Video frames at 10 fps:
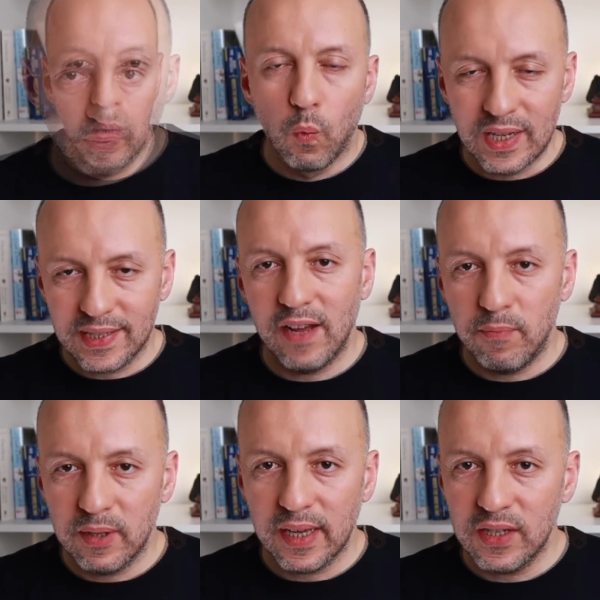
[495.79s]
Once the
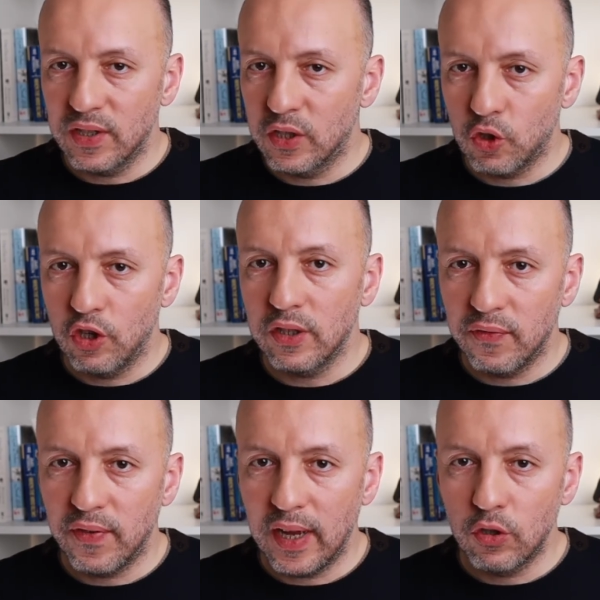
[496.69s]
application is
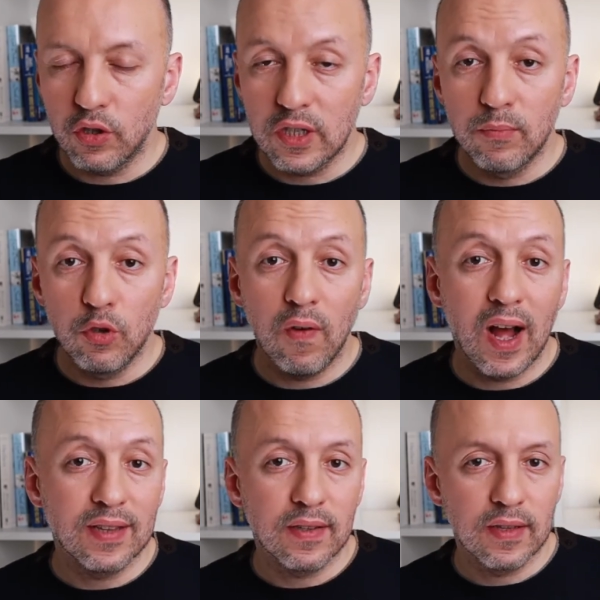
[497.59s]
certified, you can move
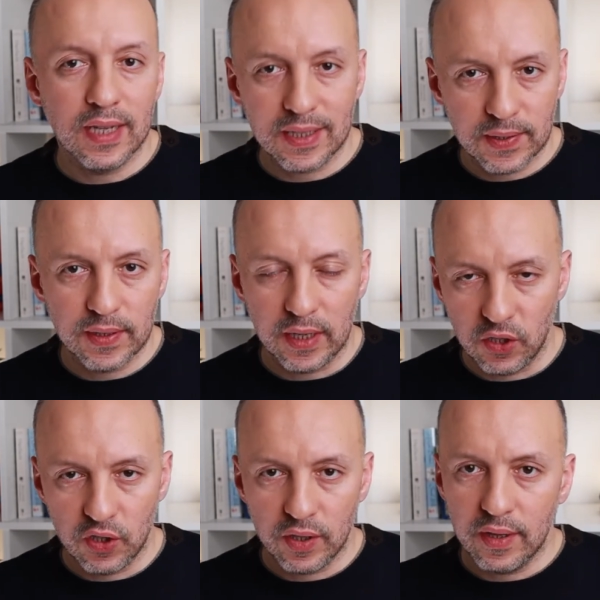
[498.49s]
on to the next
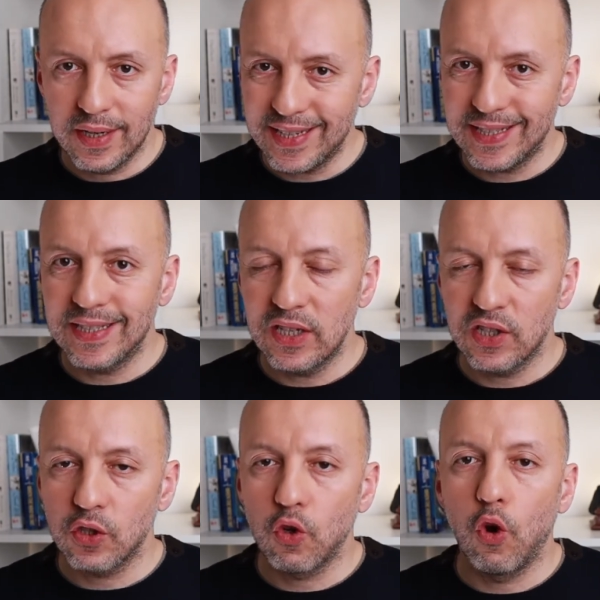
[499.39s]
stage. The next stage
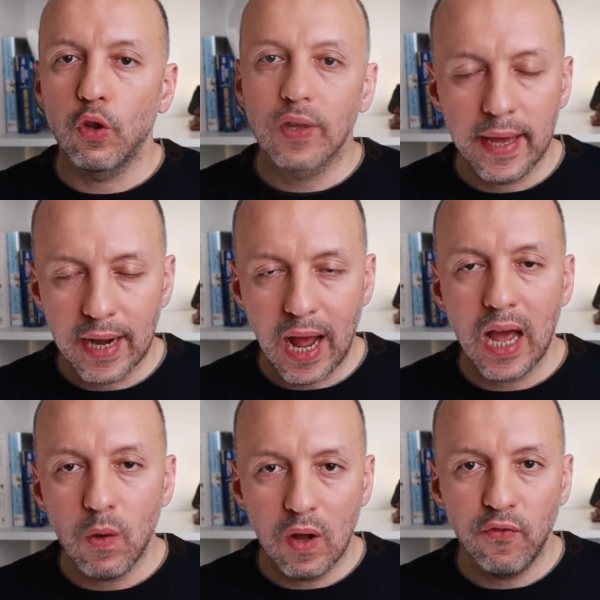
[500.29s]
is called an
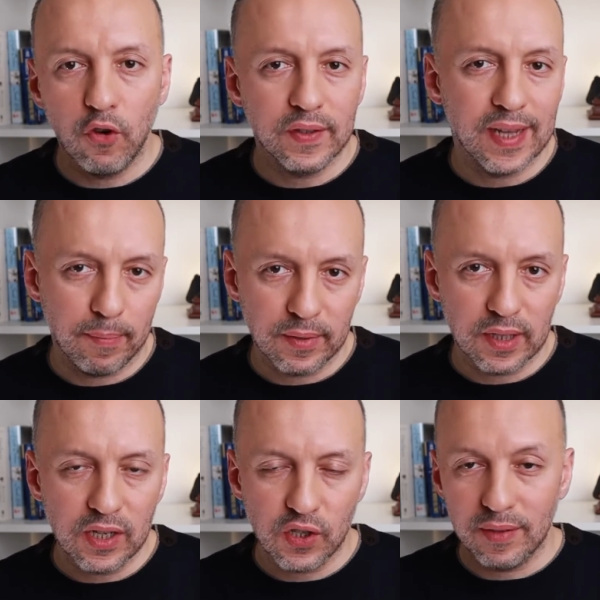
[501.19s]
I-140
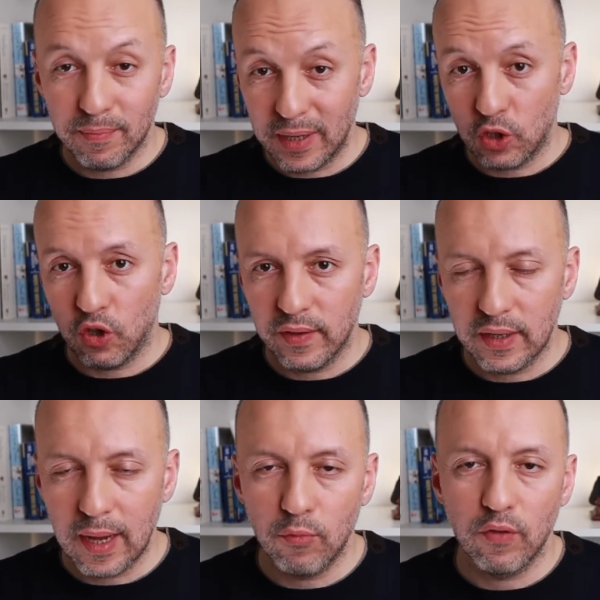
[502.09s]
application based on the
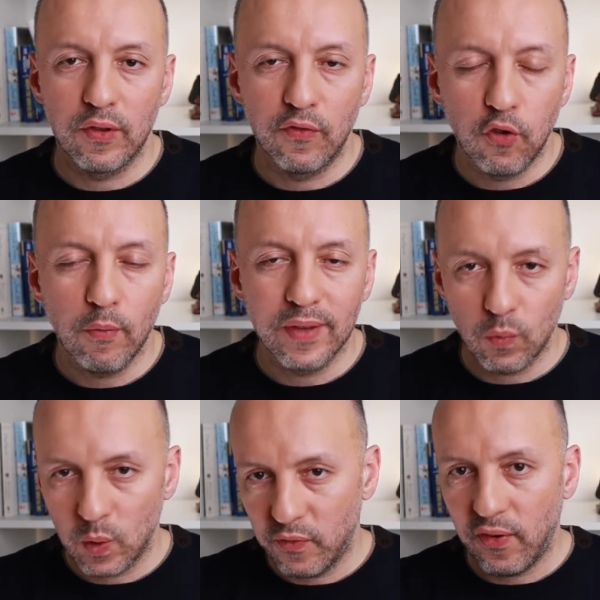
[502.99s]
number of the form
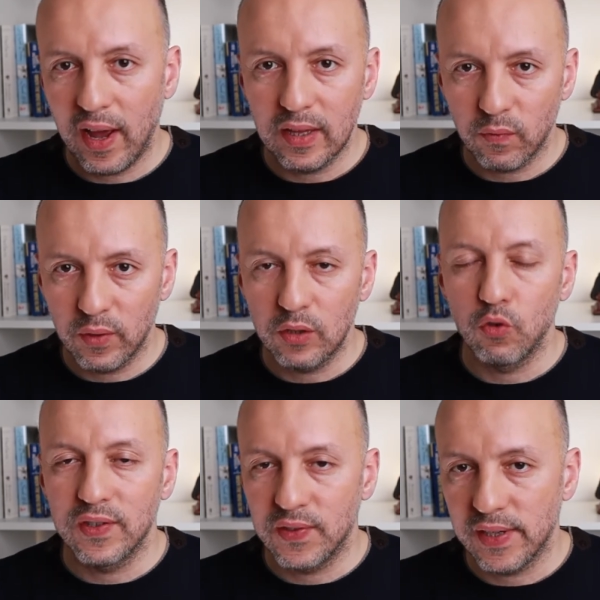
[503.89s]
that we're filing with
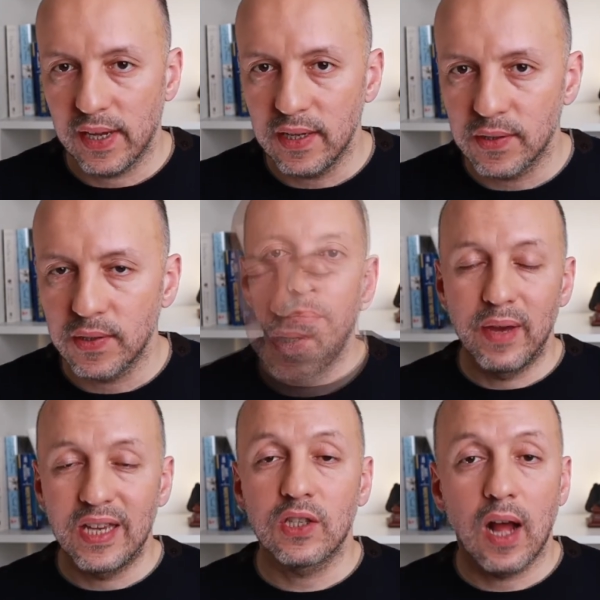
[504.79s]
USCIS.
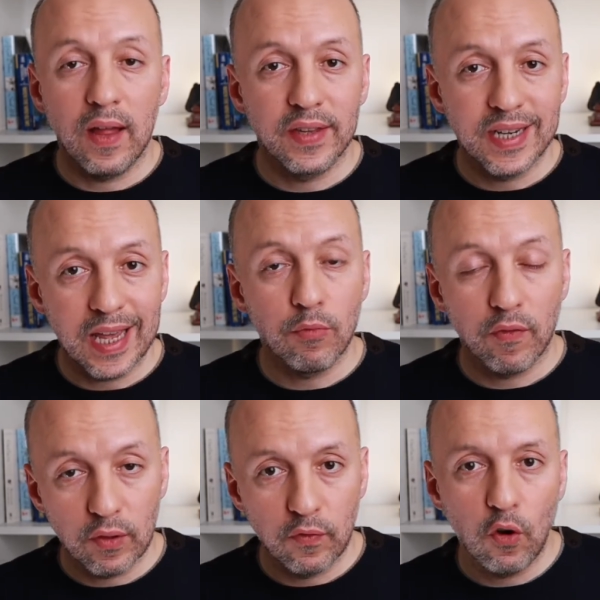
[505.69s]
Based on the name
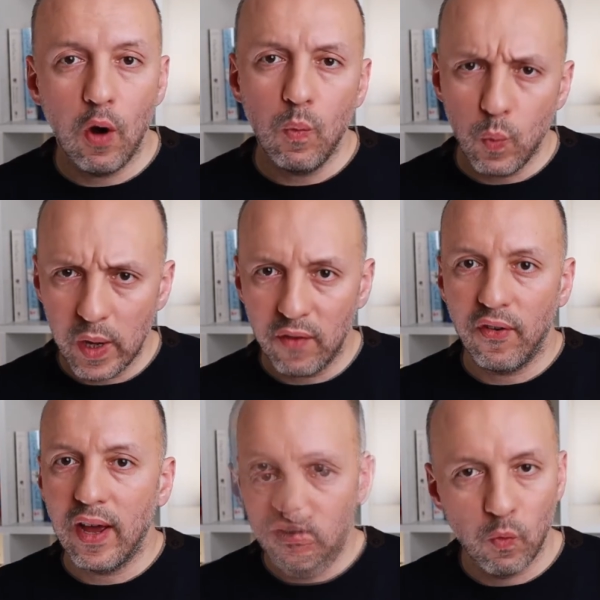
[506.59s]
of the form, we are
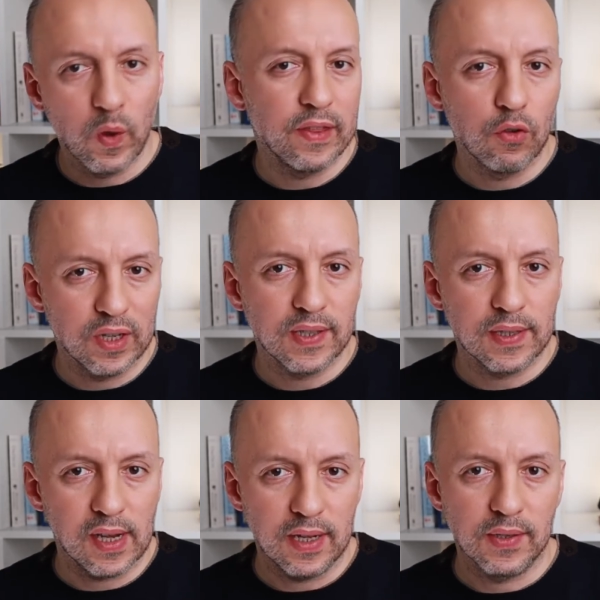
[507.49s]
filing with
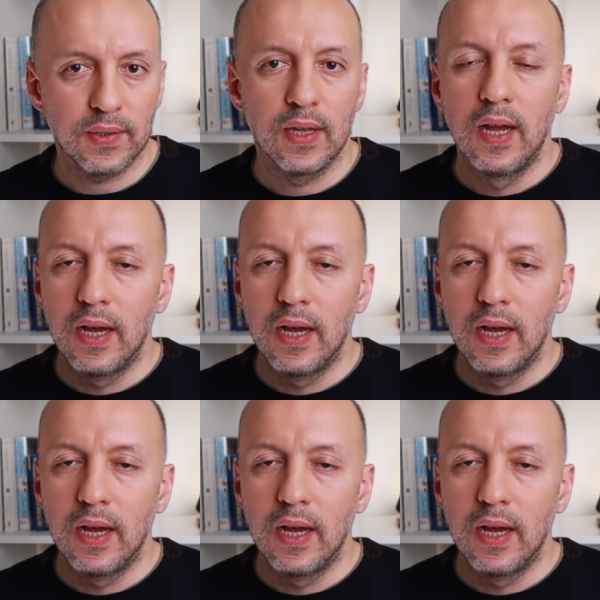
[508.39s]
USCIS.